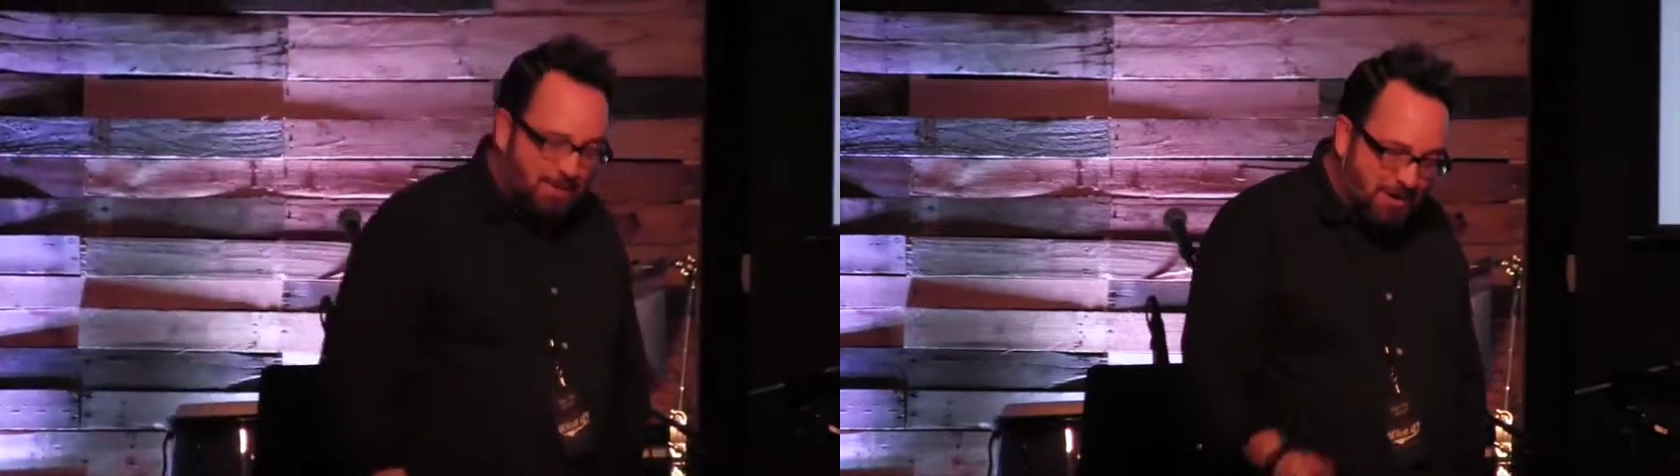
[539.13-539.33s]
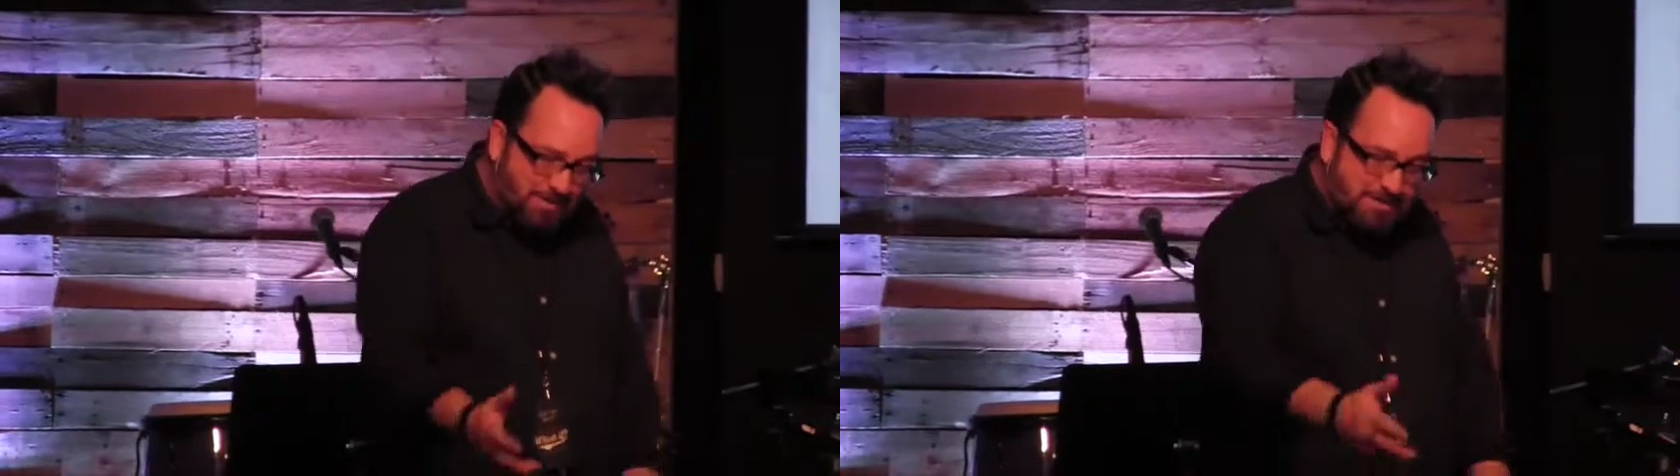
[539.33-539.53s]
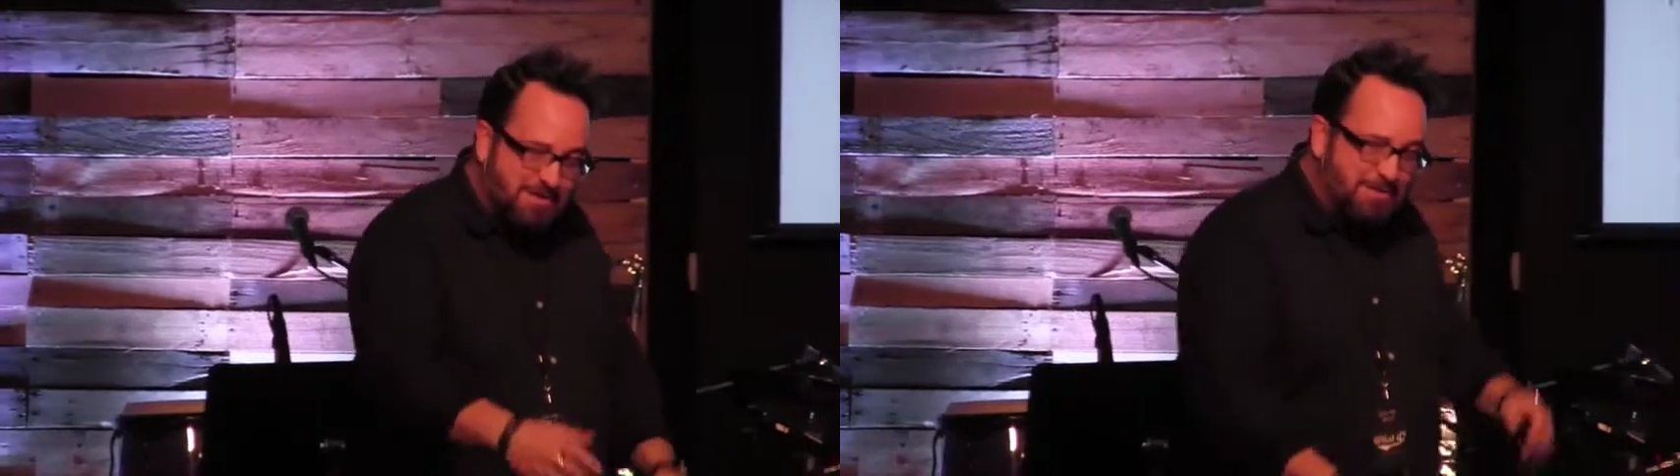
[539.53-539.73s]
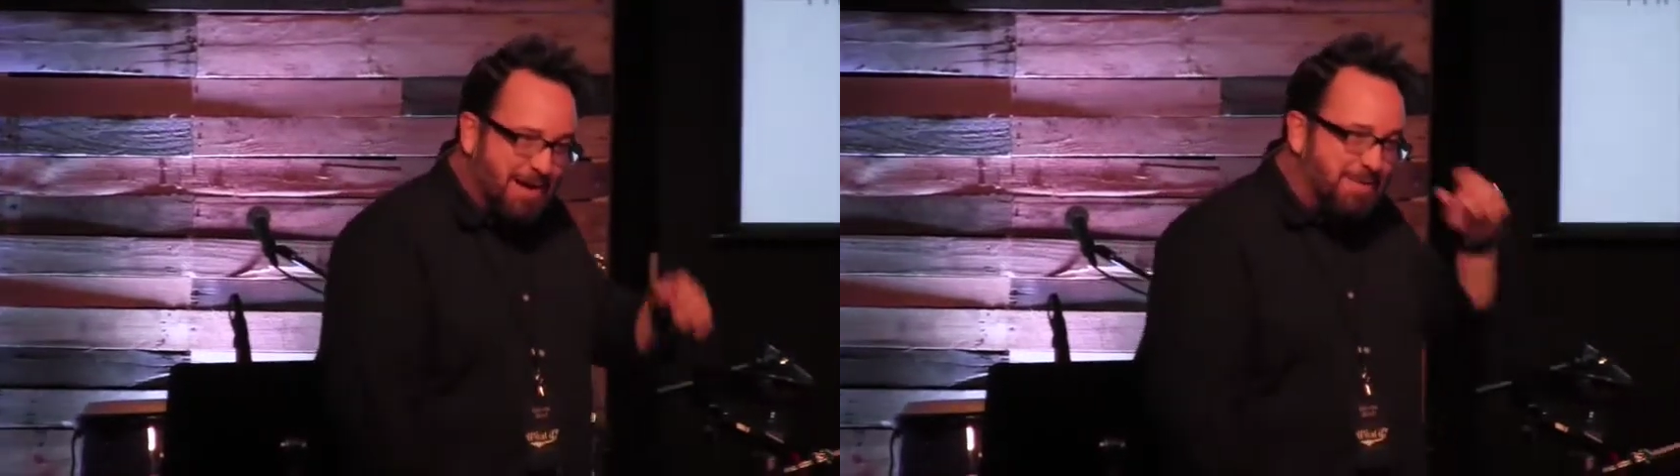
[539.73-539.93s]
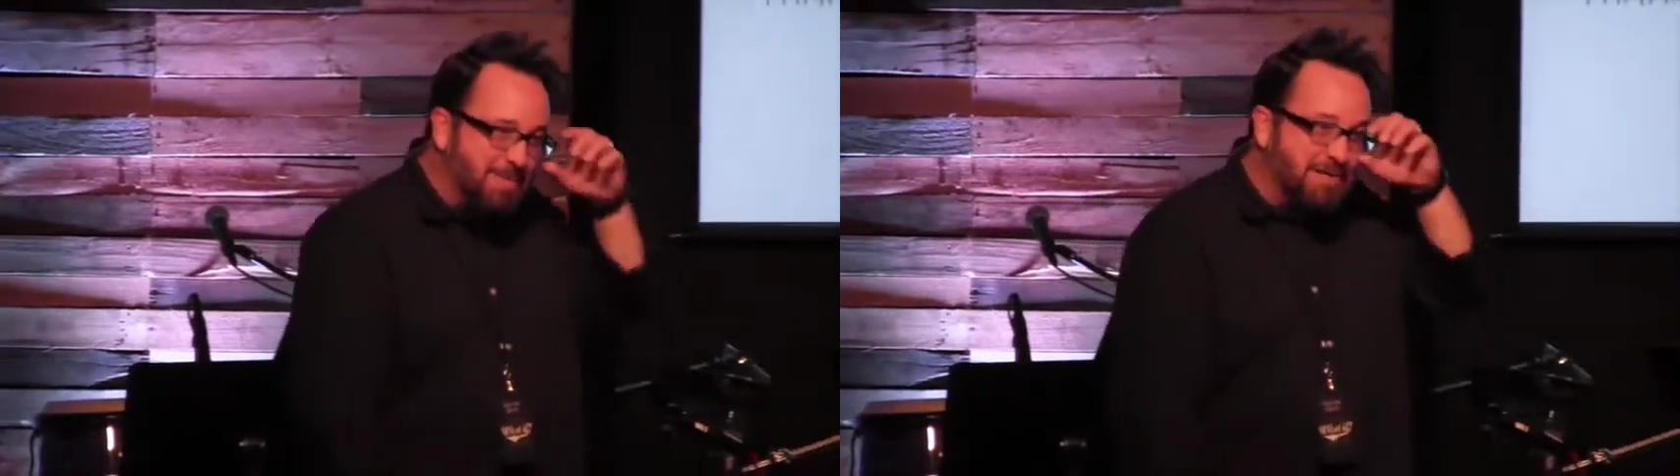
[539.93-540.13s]
went over to see
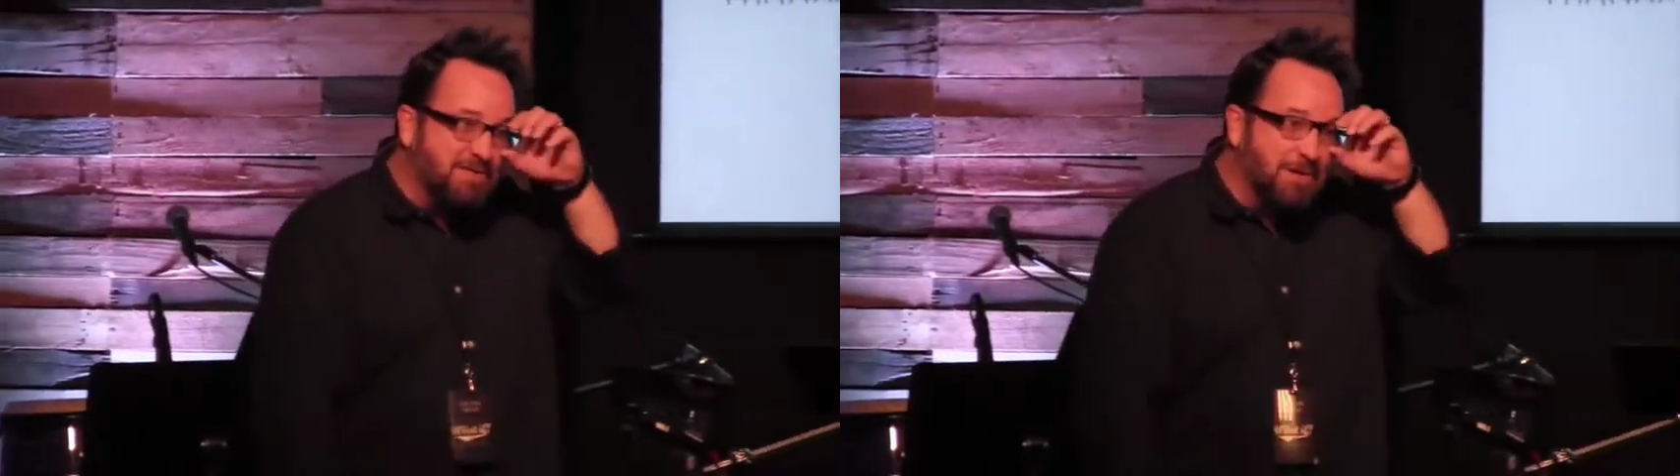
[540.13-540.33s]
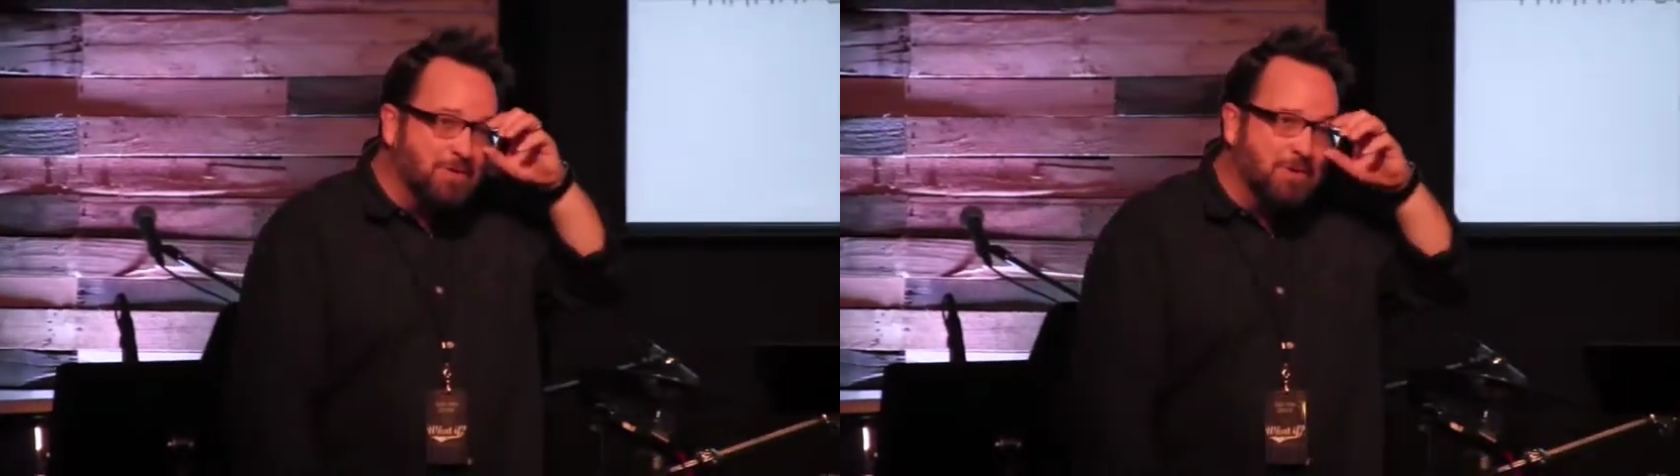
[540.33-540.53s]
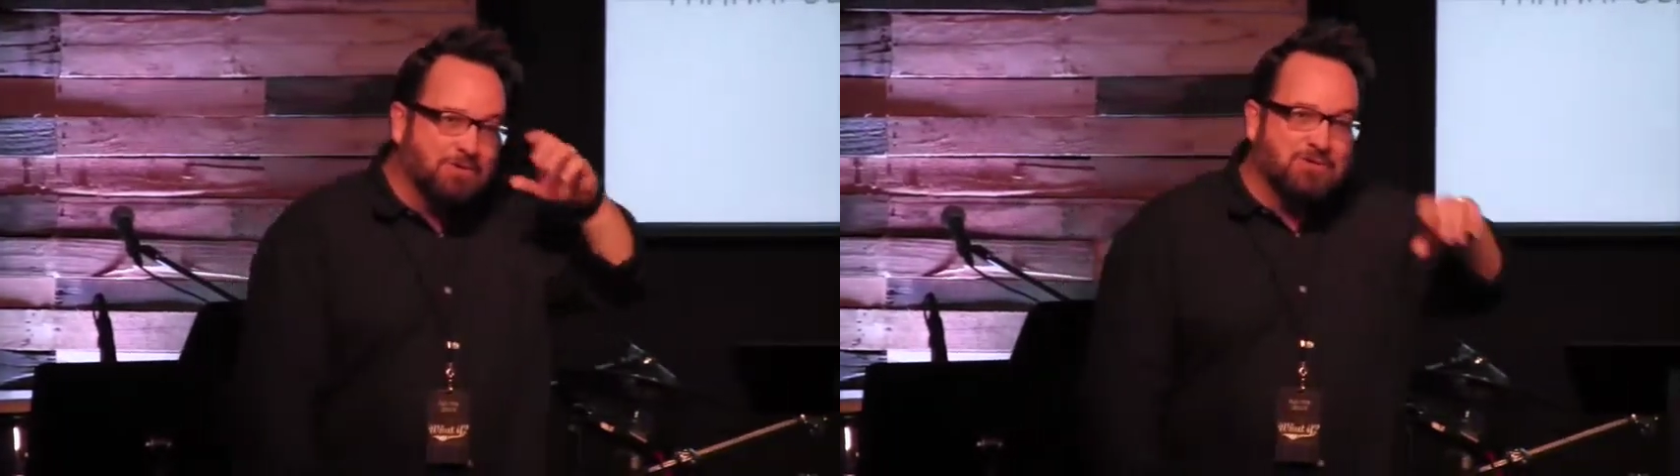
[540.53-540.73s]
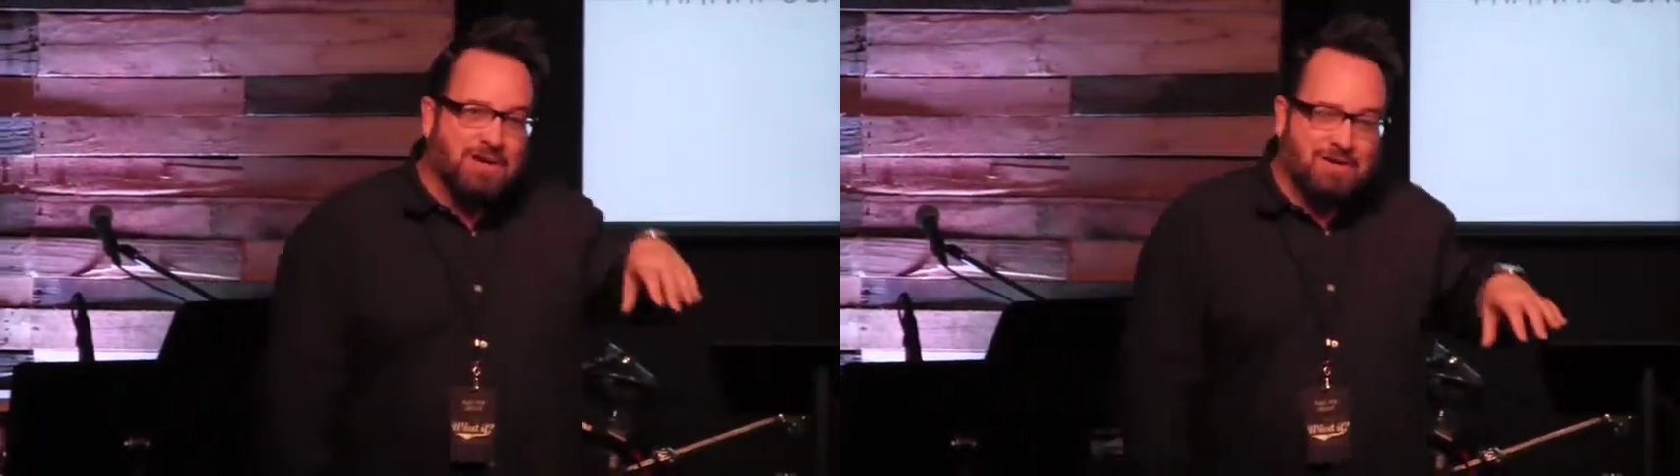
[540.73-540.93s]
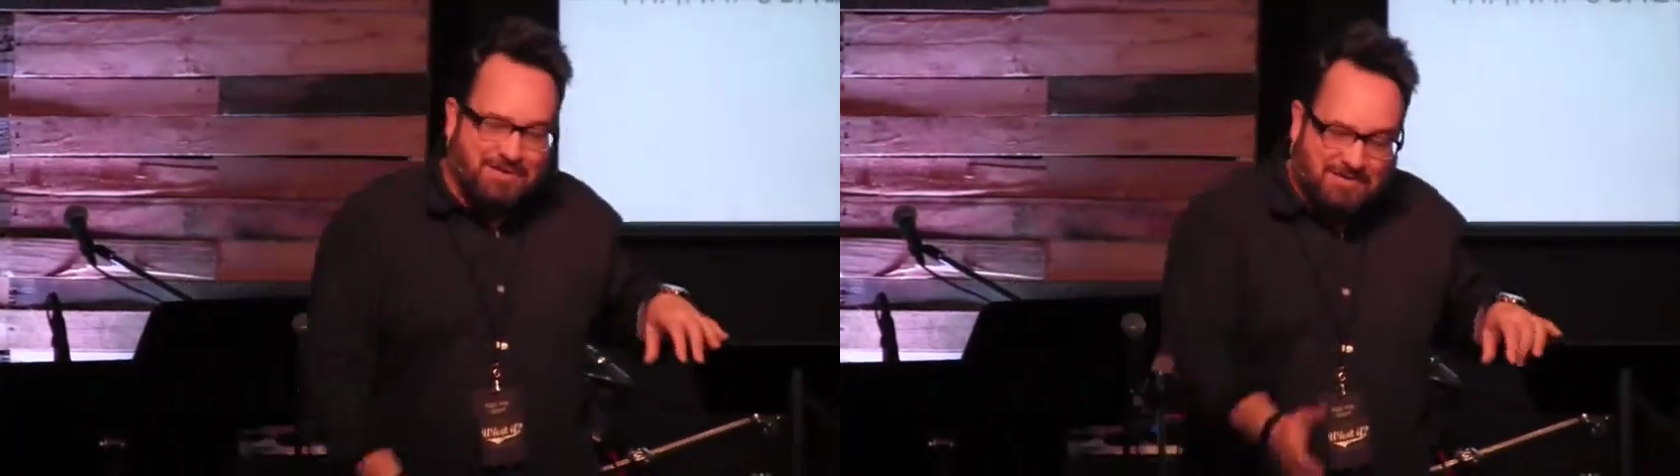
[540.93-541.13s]
my Aunt Bessie in a wheelchair,